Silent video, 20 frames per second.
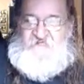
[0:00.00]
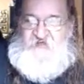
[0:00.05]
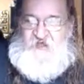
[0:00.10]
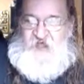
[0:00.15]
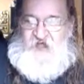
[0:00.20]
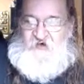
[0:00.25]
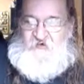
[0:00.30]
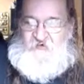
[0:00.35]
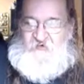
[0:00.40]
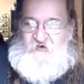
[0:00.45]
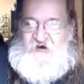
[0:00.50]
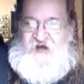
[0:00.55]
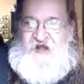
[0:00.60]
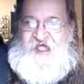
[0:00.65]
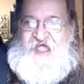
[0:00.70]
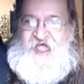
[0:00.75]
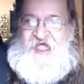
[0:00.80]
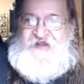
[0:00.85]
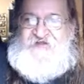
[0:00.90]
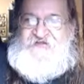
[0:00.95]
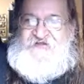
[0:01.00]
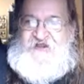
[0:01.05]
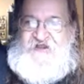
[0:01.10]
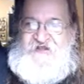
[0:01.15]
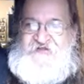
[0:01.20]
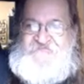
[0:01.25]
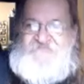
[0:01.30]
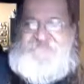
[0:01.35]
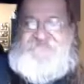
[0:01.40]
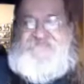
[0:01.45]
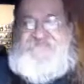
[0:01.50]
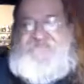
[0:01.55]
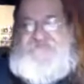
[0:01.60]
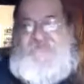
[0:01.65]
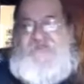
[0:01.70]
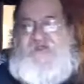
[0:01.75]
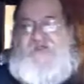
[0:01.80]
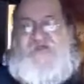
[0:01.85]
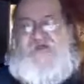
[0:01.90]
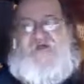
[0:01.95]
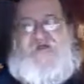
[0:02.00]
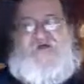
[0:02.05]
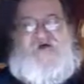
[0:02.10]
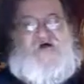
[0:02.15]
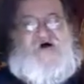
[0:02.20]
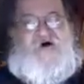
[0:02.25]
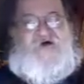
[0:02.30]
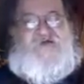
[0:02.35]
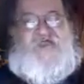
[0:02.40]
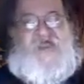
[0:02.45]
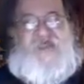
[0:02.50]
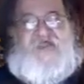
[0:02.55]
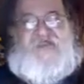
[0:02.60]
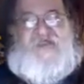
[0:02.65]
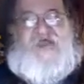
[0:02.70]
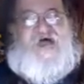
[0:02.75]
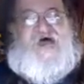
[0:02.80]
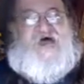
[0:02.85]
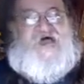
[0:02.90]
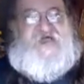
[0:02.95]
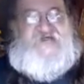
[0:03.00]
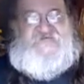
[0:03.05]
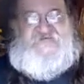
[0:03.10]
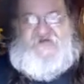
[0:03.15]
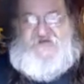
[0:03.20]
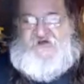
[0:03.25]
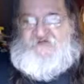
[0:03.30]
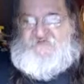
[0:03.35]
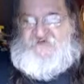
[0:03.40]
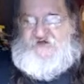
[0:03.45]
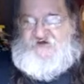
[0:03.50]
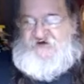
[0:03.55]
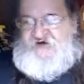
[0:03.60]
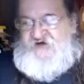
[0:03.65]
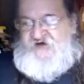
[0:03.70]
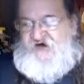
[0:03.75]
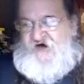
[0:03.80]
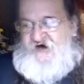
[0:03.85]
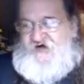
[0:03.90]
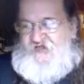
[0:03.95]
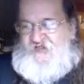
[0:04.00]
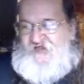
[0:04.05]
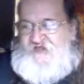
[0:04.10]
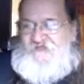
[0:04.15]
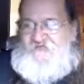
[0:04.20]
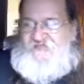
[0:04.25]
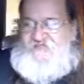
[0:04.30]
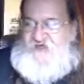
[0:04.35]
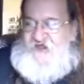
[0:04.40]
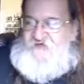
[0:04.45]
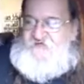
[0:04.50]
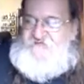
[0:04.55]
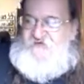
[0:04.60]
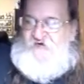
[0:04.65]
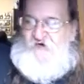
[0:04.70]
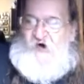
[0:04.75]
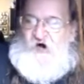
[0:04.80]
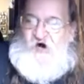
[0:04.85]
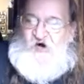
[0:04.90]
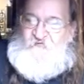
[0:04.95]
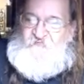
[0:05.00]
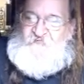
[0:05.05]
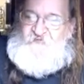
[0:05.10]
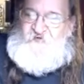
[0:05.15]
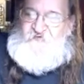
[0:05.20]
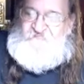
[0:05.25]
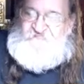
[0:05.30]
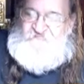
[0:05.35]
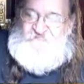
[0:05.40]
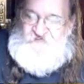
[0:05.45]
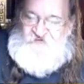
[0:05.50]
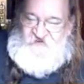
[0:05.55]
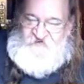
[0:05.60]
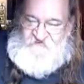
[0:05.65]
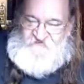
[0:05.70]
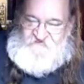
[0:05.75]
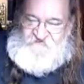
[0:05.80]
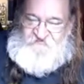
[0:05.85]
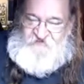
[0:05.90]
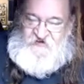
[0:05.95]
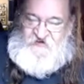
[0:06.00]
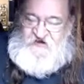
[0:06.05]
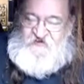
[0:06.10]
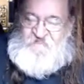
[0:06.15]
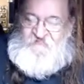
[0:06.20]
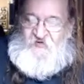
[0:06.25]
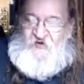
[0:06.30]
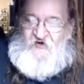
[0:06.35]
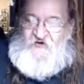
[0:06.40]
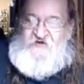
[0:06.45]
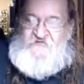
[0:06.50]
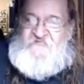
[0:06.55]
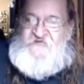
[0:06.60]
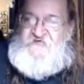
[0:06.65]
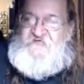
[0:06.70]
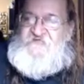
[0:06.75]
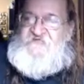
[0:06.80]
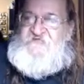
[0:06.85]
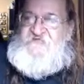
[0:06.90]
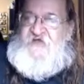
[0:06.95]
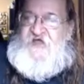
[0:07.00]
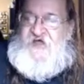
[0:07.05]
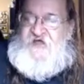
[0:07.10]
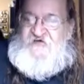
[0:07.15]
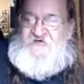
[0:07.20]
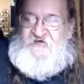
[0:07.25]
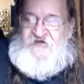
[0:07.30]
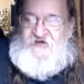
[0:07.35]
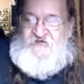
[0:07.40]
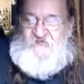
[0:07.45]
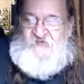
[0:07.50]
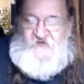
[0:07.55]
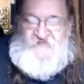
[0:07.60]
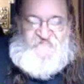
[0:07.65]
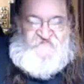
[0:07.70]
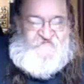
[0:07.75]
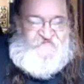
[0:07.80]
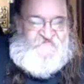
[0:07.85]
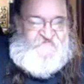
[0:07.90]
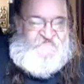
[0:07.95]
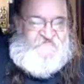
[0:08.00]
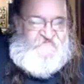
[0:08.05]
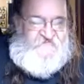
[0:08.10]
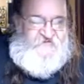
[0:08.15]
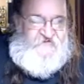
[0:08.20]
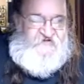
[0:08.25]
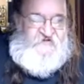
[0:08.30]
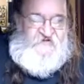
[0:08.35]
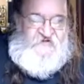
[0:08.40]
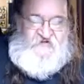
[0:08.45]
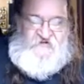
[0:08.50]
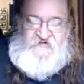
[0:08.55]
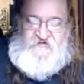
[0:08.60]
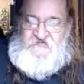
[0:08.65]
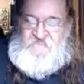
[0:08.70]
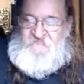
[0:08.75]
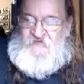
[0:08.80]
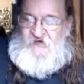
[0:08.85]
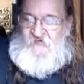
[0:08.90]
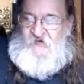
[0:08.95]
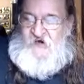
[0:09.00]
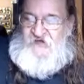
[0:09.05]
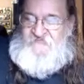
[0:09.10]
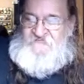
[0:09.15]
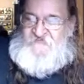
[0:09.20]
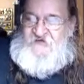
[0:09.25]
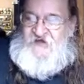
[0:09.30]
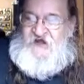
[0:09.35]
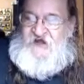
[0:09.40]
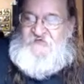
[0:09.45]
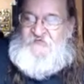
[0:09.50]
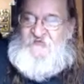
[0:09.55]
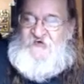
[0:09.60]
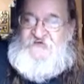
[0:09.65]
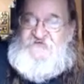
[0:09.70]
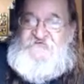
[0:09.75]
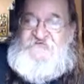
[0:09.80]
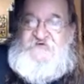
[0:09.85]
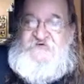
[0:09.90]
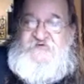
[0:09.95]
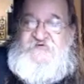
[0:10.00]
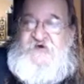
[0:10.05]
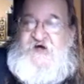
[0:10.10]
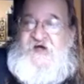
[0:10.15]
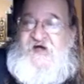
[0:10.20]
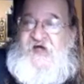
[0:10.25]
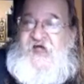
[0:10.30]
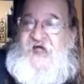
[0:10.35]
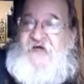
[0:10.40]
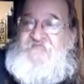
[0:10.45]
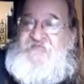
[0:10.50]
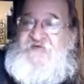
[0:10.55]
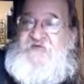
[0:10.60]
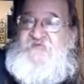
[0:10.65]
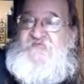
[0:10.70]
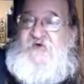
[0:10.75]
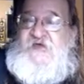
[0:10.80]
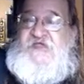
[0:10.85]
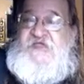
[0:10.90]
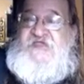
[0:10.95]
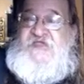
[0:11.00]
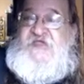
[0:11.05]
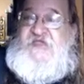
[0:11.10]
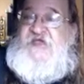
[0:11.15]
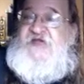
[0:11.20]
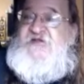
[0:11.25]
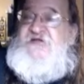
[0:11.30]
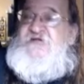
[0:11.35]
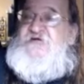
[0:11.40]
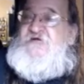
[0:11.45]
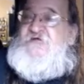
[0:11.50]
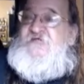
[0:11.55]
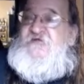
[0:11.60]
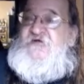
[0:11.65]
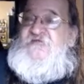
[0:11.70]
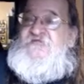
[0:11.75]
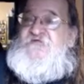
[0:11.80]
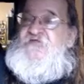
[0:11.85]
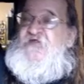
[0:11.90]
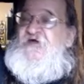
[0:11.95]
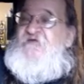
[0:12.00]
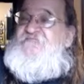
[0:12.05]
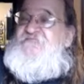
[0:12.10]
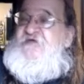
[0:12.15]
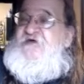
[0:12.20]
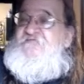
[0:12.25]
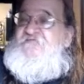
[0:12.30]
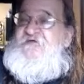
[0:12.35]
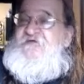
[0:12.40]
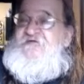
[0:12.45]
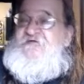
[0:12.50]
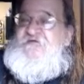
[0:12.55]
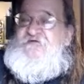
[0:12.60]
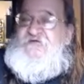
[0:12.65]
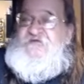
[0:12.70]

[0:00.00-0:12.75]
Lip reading: how we're acting. Okay, guys, I'm gonna call it. Thank you all for spending part of your Saturday with us. My wife and I wish you a happy weekend, or what's left of it,